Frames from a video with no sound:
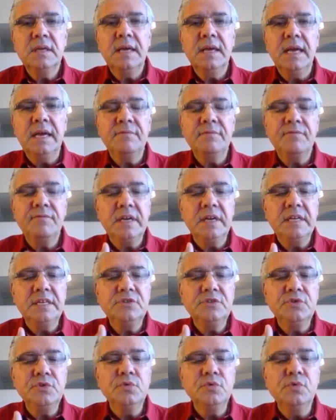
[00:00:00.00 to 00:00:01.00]
And finally,
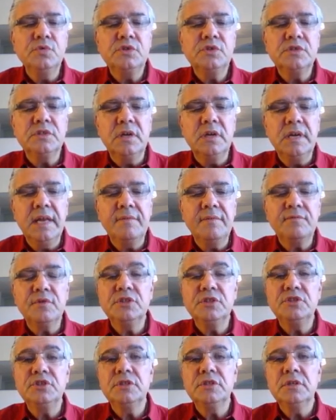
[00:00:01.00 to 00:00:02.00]
to use the
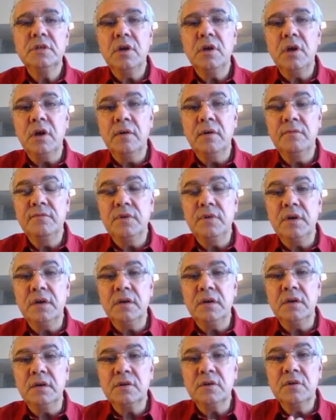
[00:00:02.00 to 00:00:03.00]
leverage of
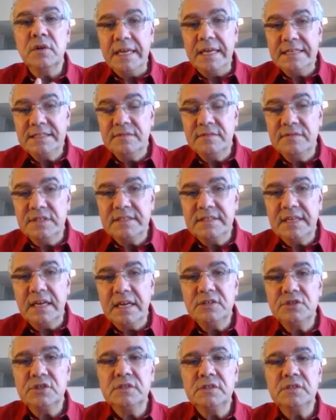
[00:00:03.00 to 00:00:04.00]
collective
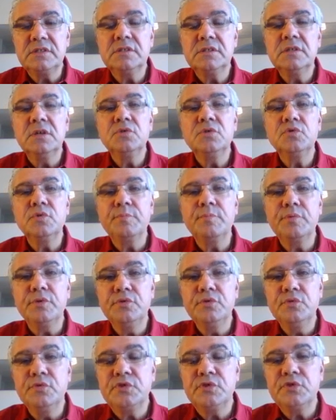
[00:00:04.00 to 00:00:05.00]
intelligence to
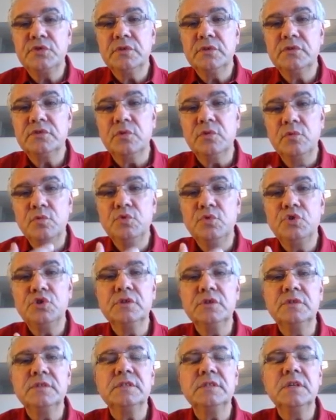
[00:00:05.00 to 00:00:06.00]
produce
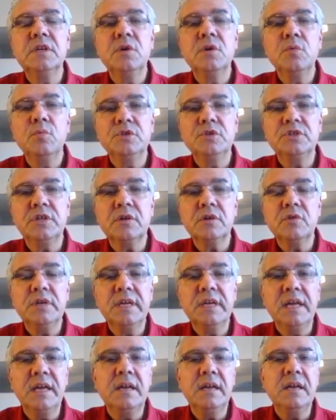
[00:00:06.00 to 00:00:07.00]
solutions which are going
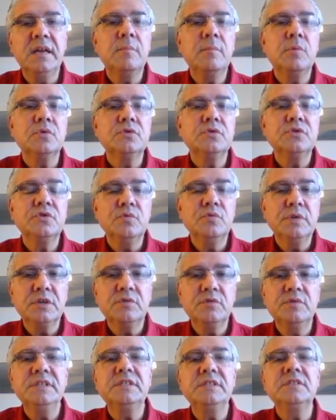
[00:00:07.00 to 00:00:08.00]
to enable to
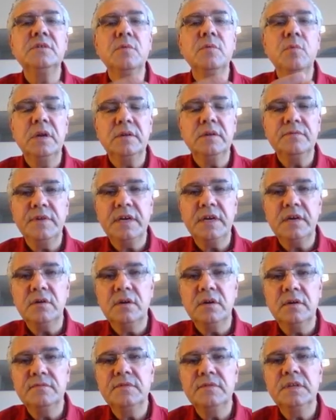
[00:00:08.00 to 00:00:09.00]
increase the welfare
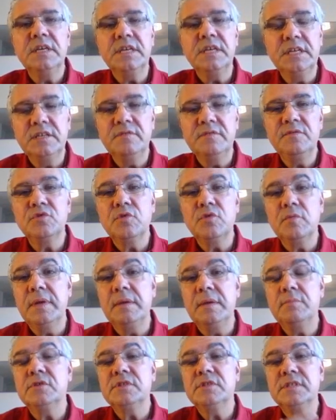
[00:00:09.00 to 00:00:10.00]
of individual
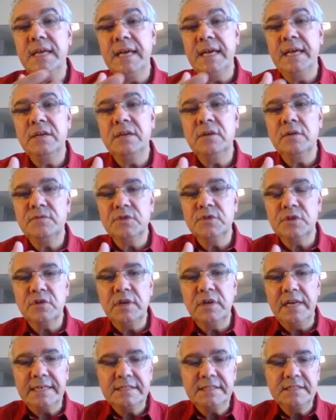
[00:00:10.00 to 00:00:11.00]
members and of the
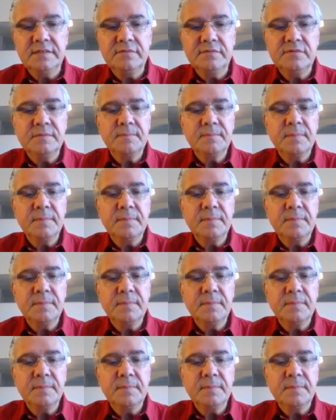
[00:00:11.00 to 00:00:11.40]
collective,